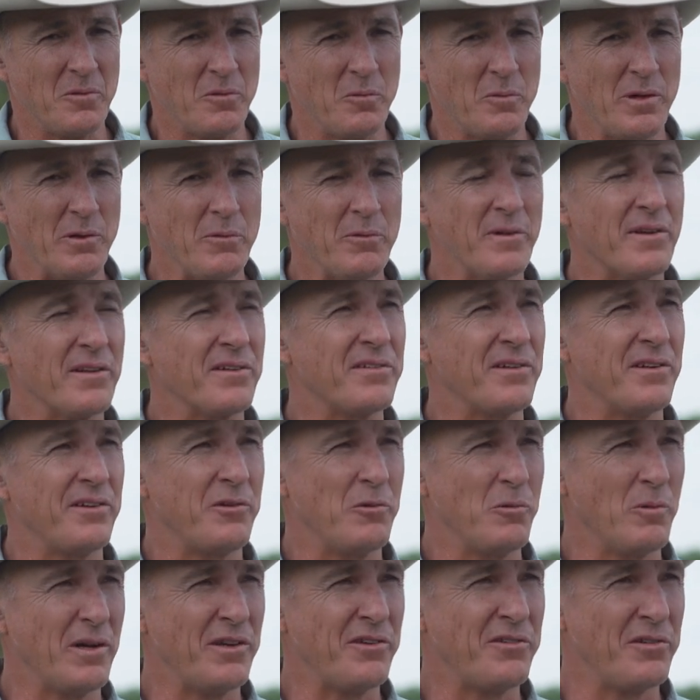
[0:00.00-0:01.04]
we were in a
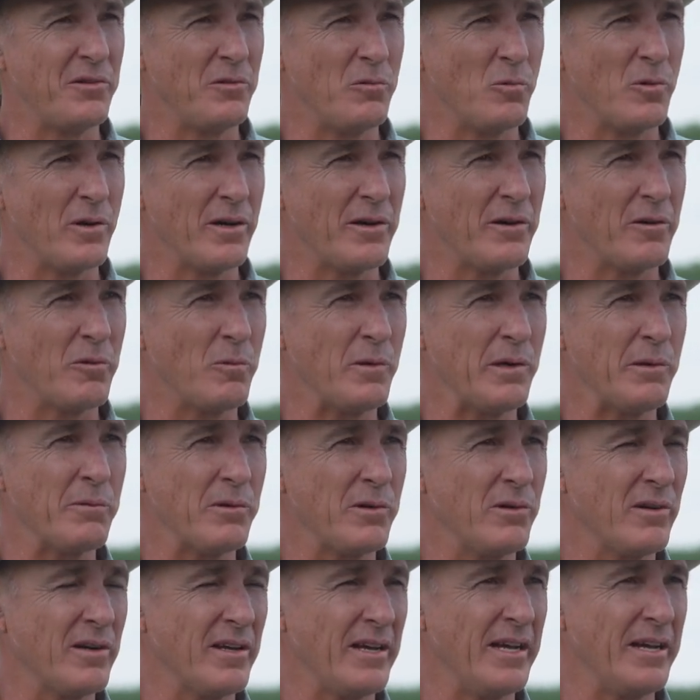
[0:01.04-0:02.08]
situation where we were
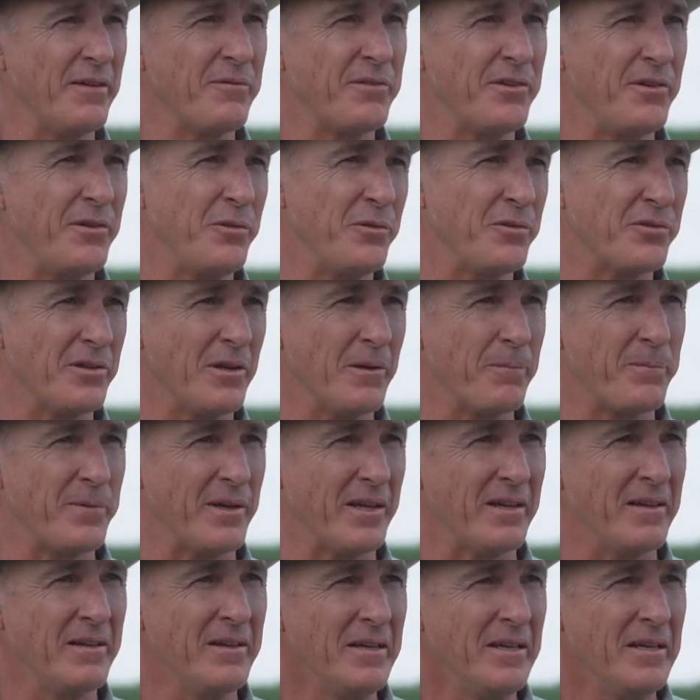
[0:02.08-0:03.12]
going to have to do
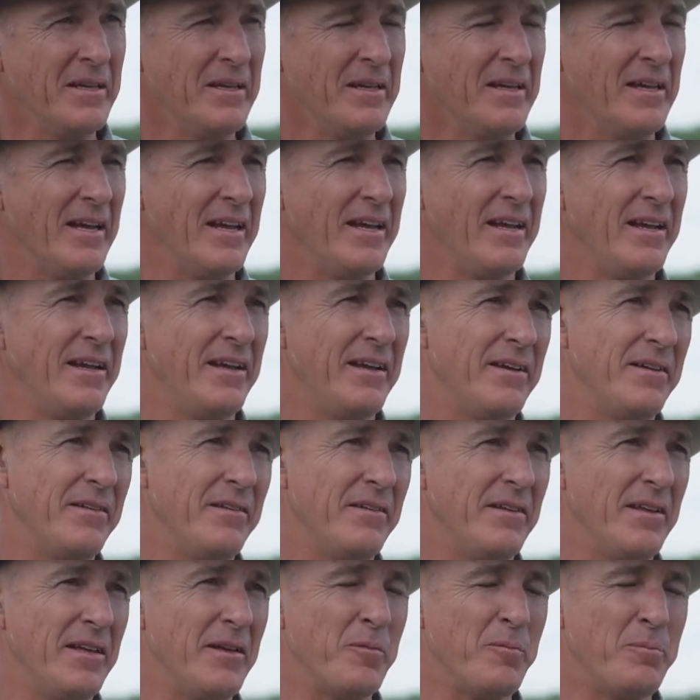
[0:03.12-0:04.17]
something and
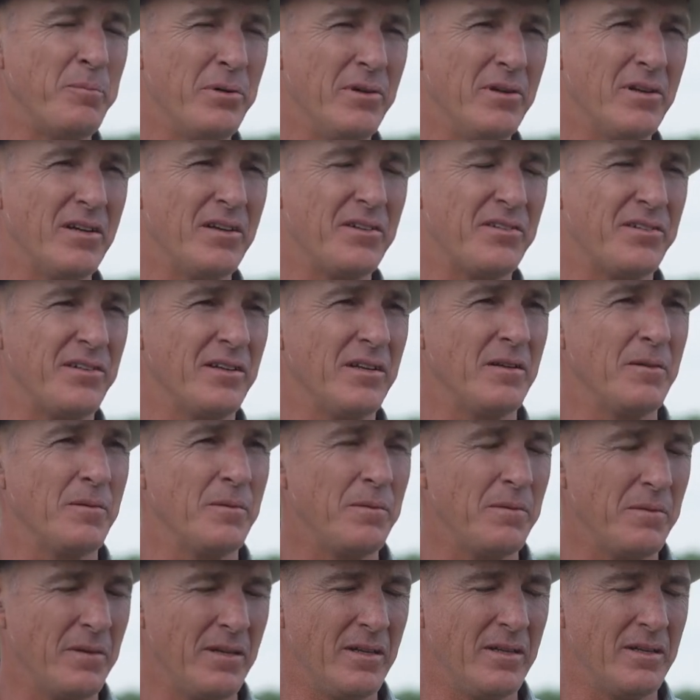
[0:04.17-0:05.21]
it put us in
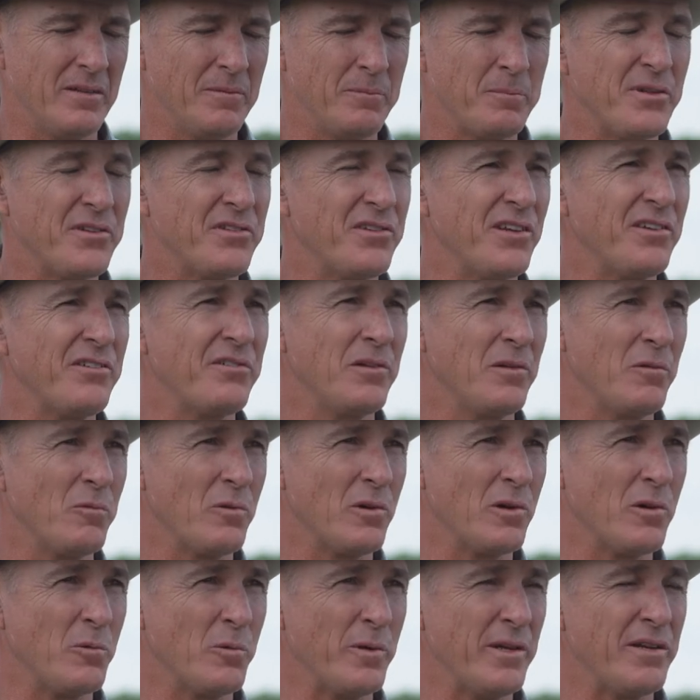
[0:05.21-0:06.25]
a, in a position
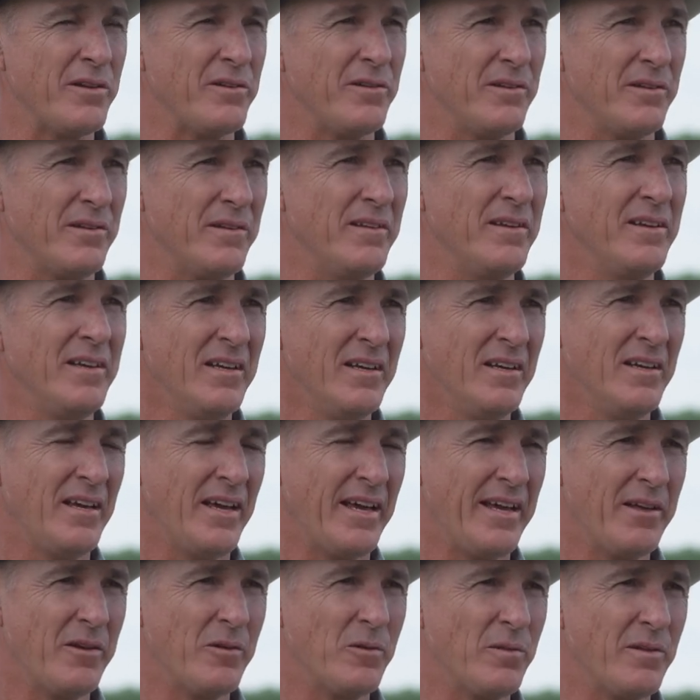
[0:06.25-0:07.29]
where we could
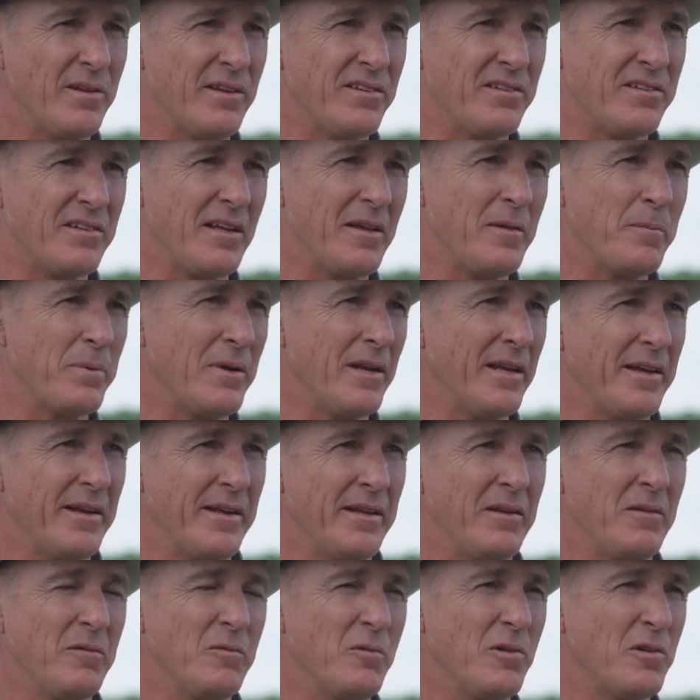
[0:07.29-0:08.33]
handle the estate
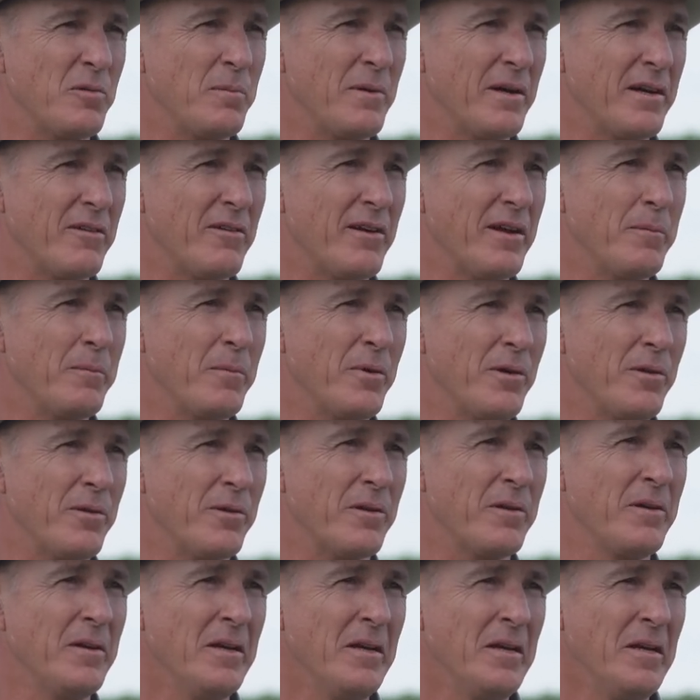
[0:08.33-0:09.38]
planning with my
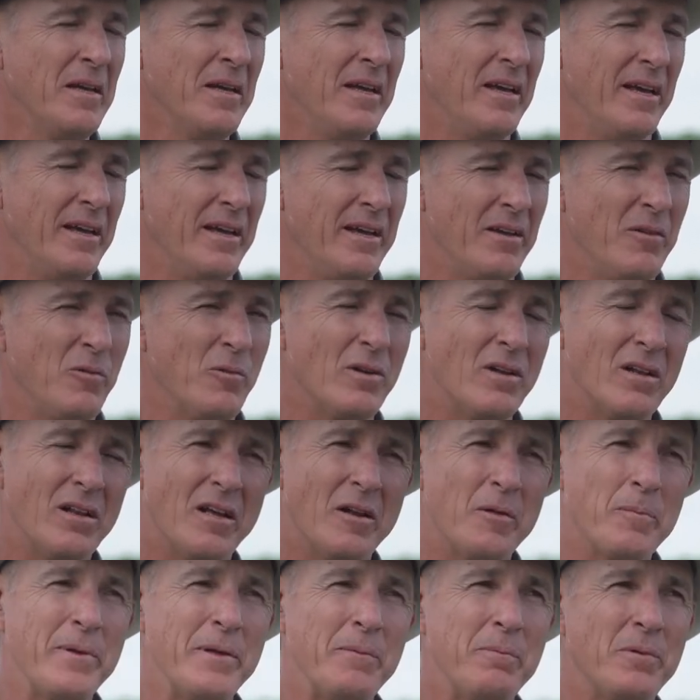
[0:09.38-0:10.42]
grandmother. And what a
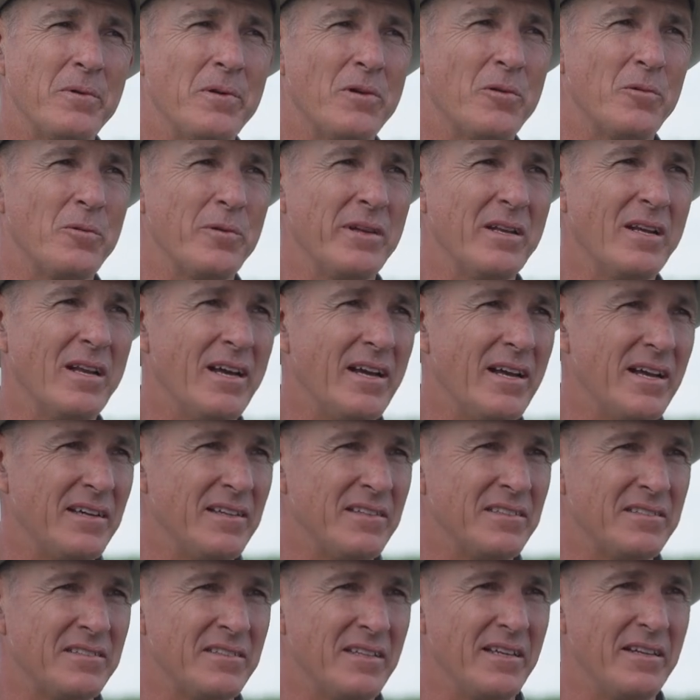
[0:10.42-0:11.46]
lot of people don't
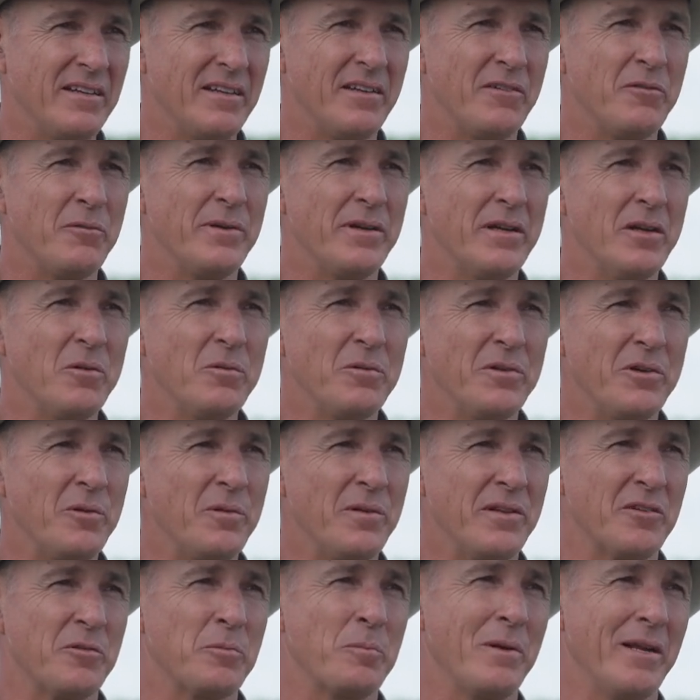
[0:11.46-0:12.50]
realize that if we don't do
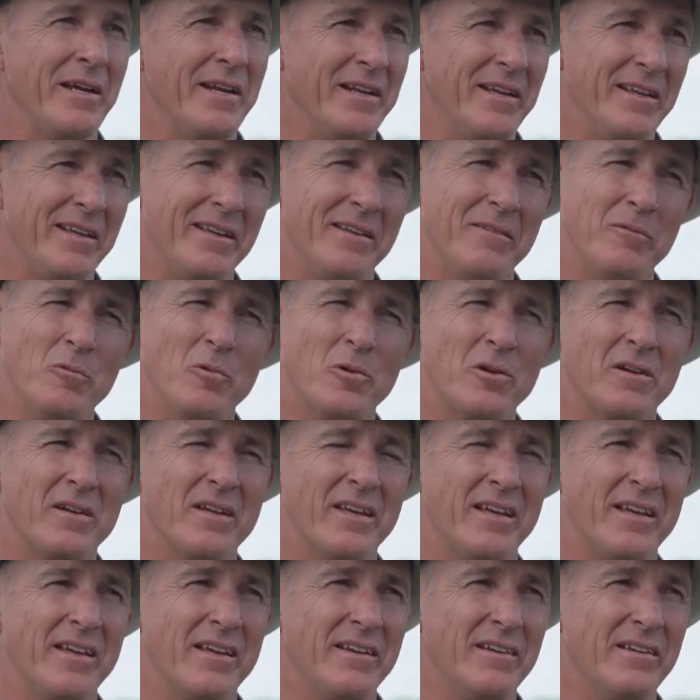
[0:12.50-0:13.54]
this planning and work
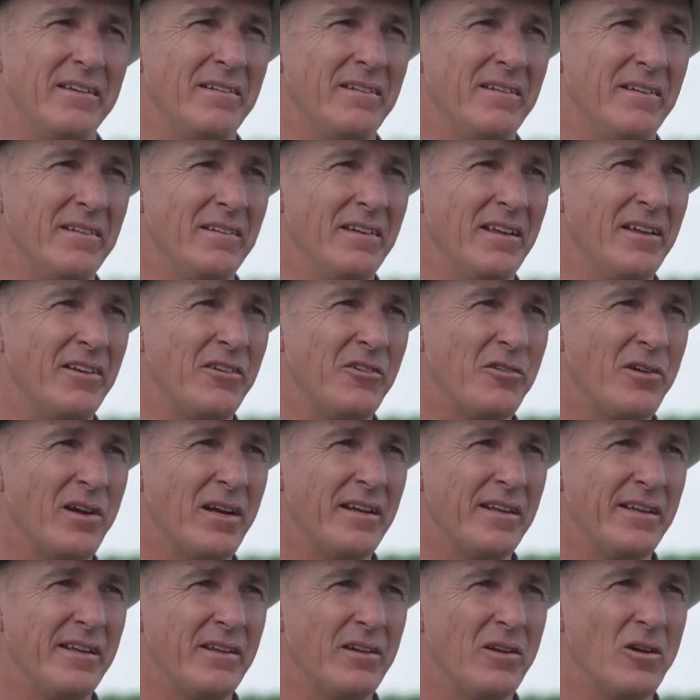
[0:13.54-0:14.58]
ahead and, and try
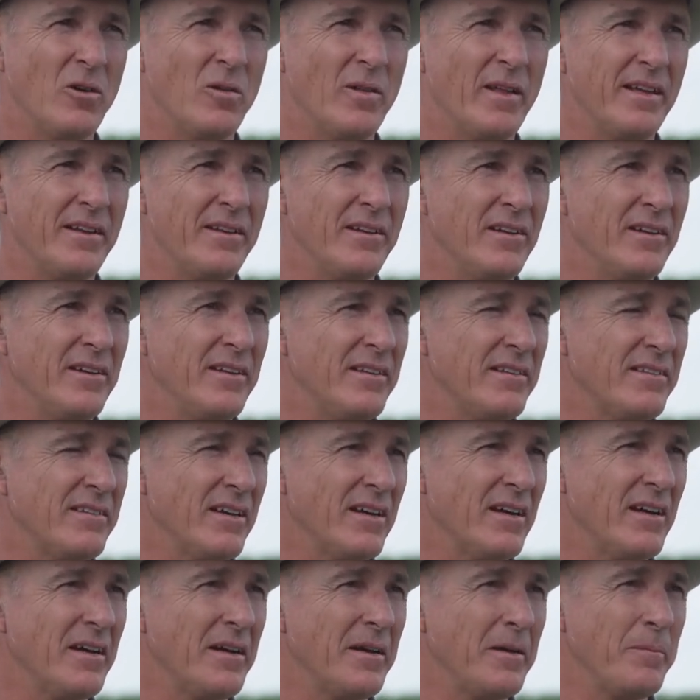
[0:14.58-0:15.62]
to get all that done in
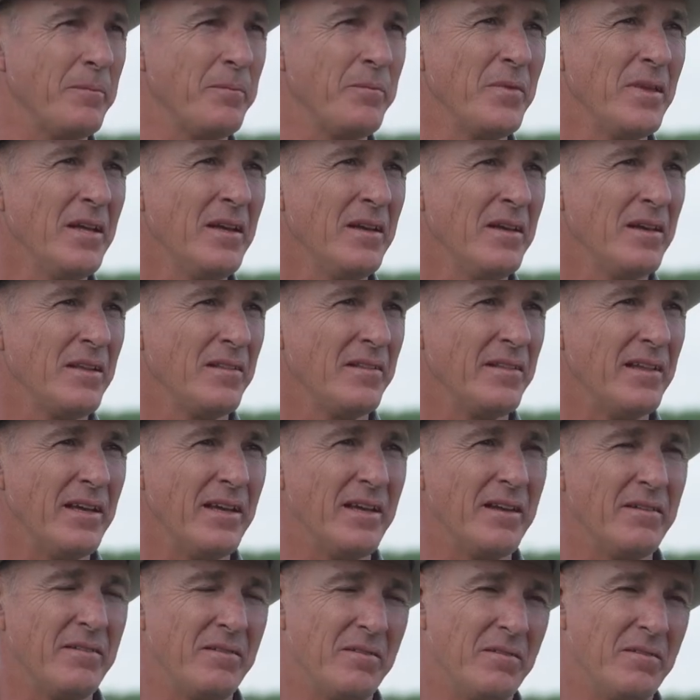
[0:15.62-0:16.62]
time, that